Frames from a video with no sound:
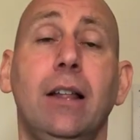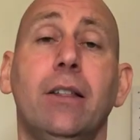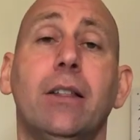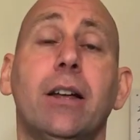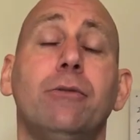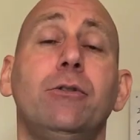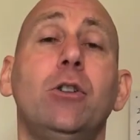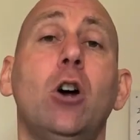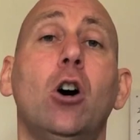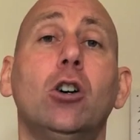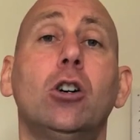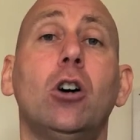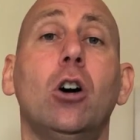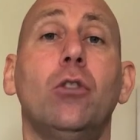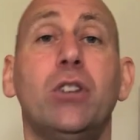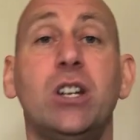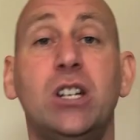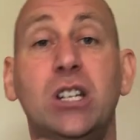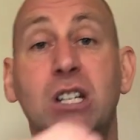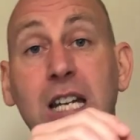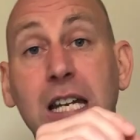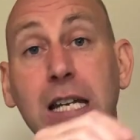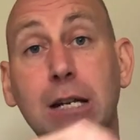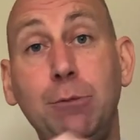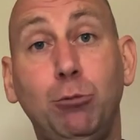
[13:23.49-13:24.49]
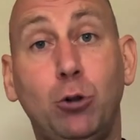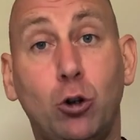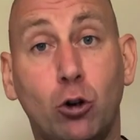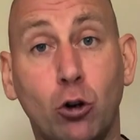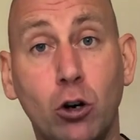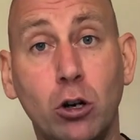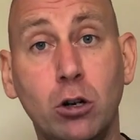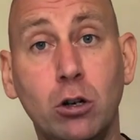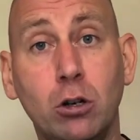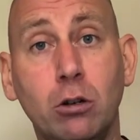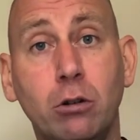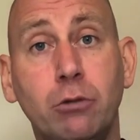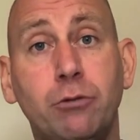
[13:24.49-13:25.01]
They've not got the deep
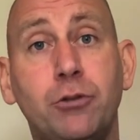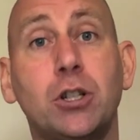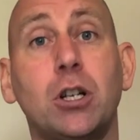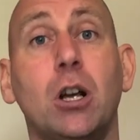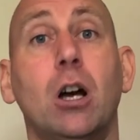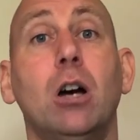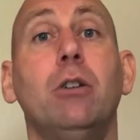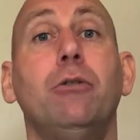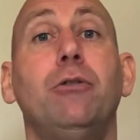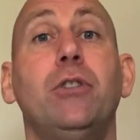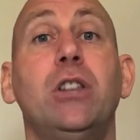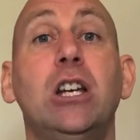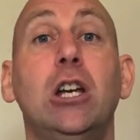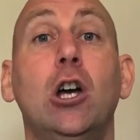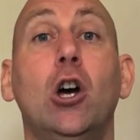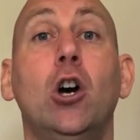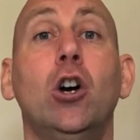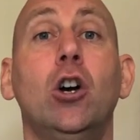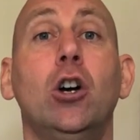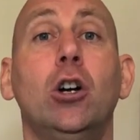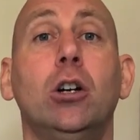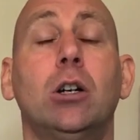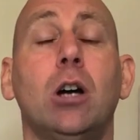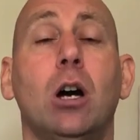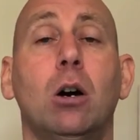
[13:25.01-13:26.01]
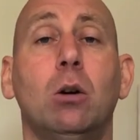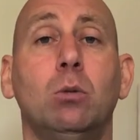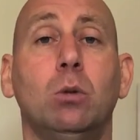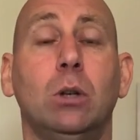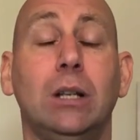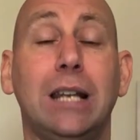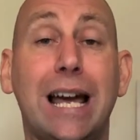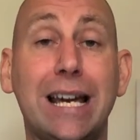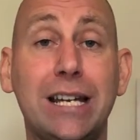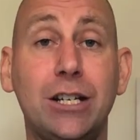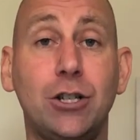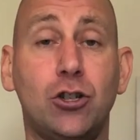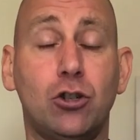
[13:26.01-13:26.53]
grooves of the Ergo
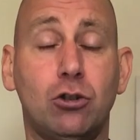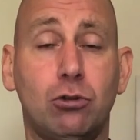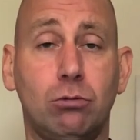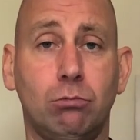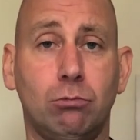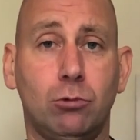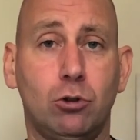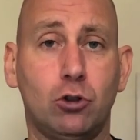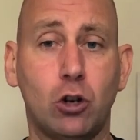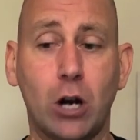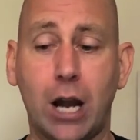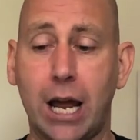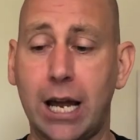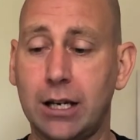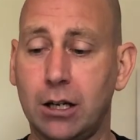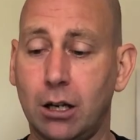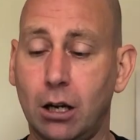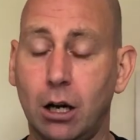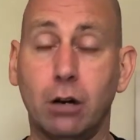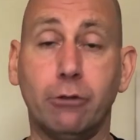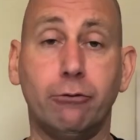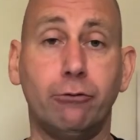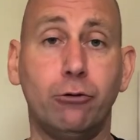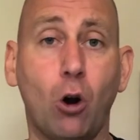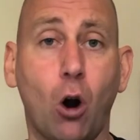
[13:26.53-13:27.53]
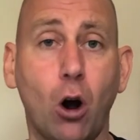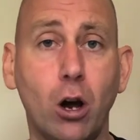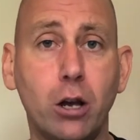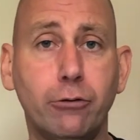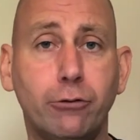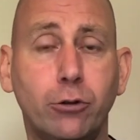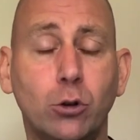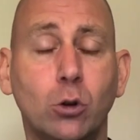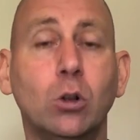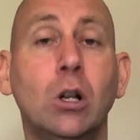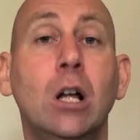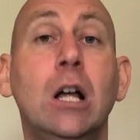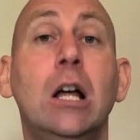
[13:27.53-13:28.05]
lace track of
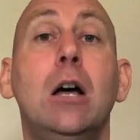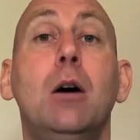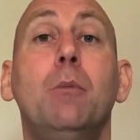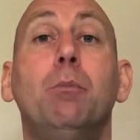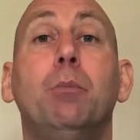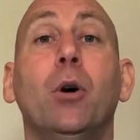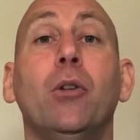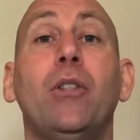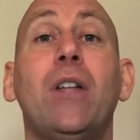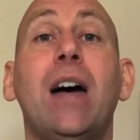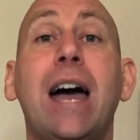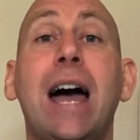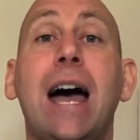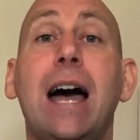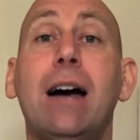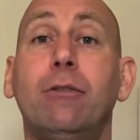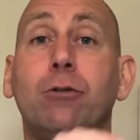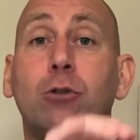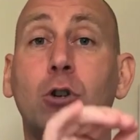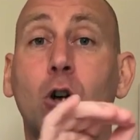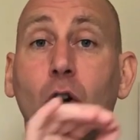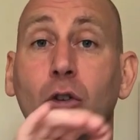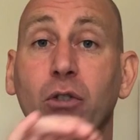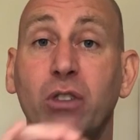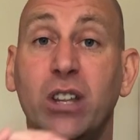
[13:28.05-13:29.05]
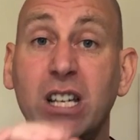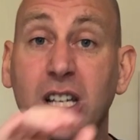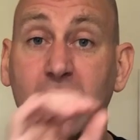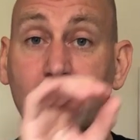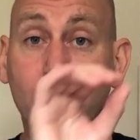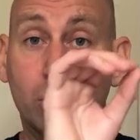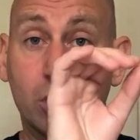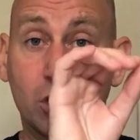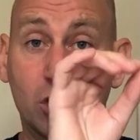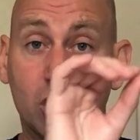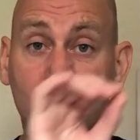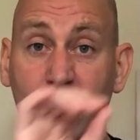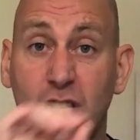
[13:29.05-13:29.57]
Rival, but they have got the,
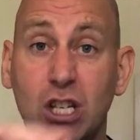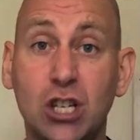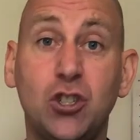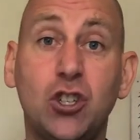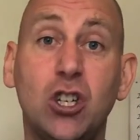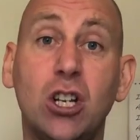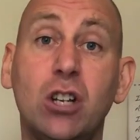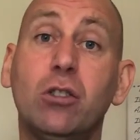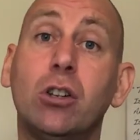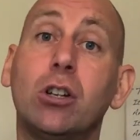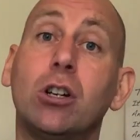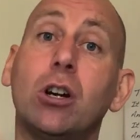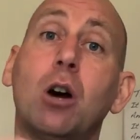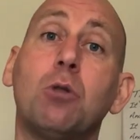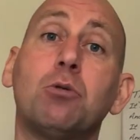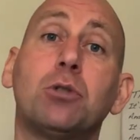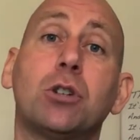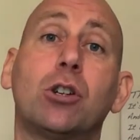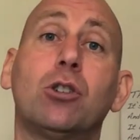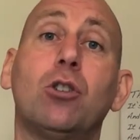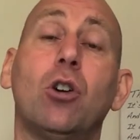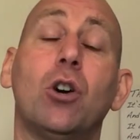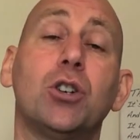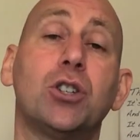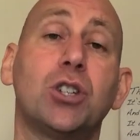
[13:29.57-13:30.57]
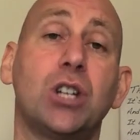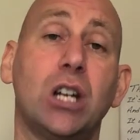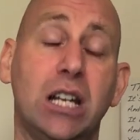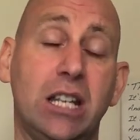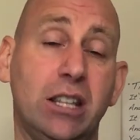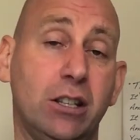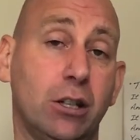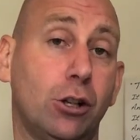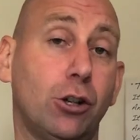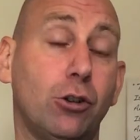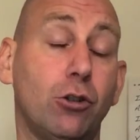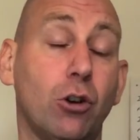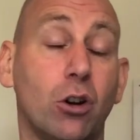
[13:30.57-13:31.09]
the stitching that goes across
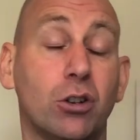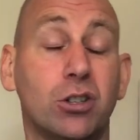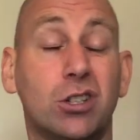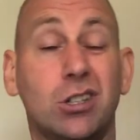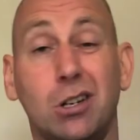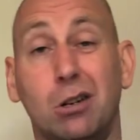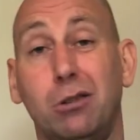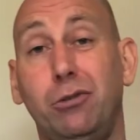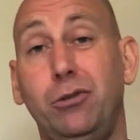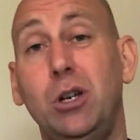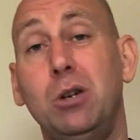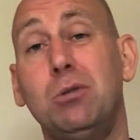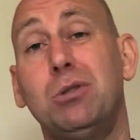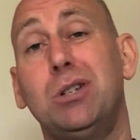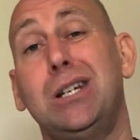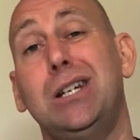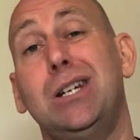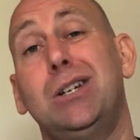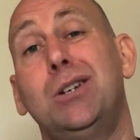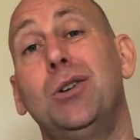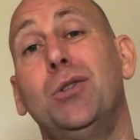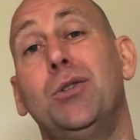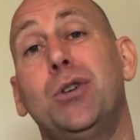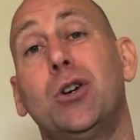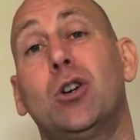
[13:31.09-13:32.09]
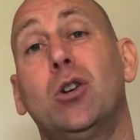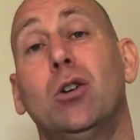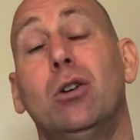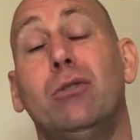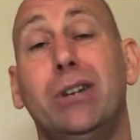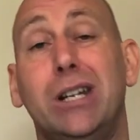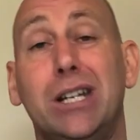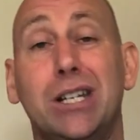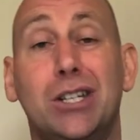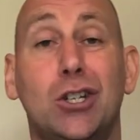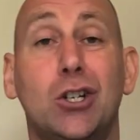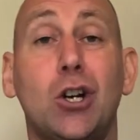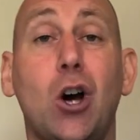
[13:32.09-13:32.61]
in the cross. So if you see another glove
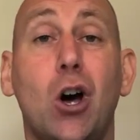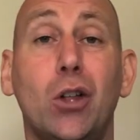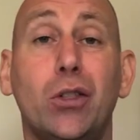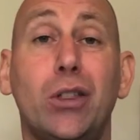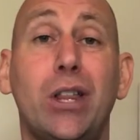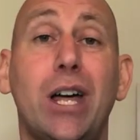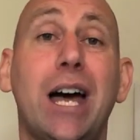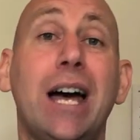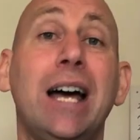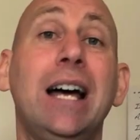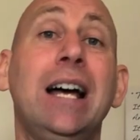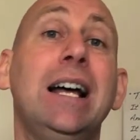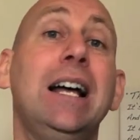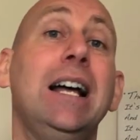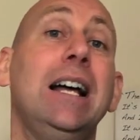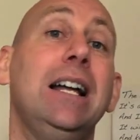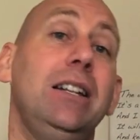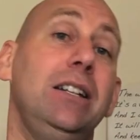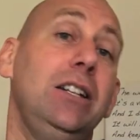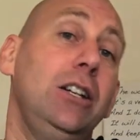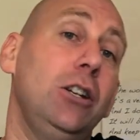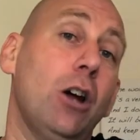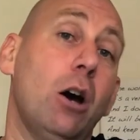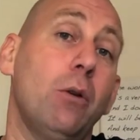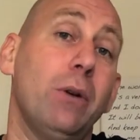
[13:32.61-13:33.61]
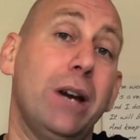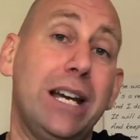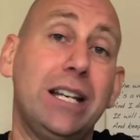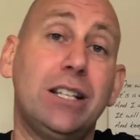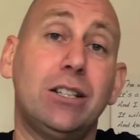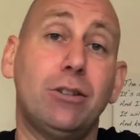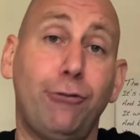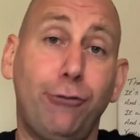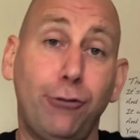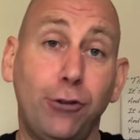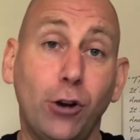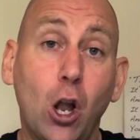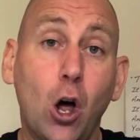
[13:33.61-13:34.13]
and it's got that, you know,
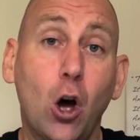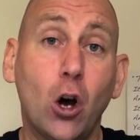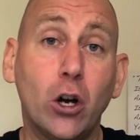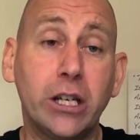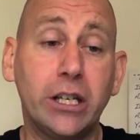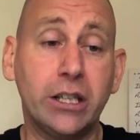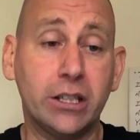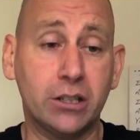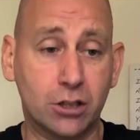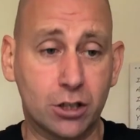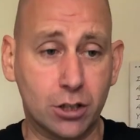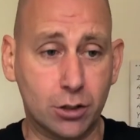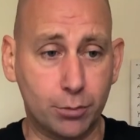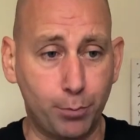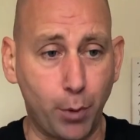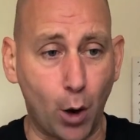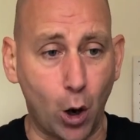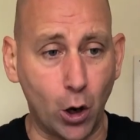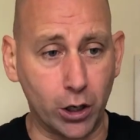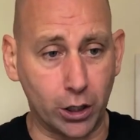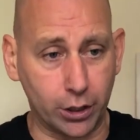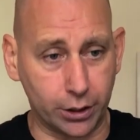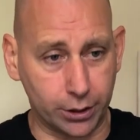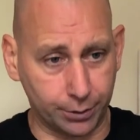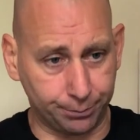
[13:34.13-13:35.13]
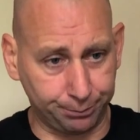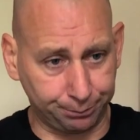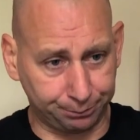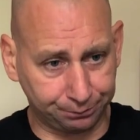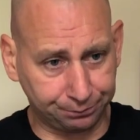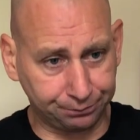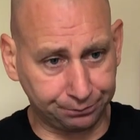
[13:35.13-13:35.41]
it's Fly inspired.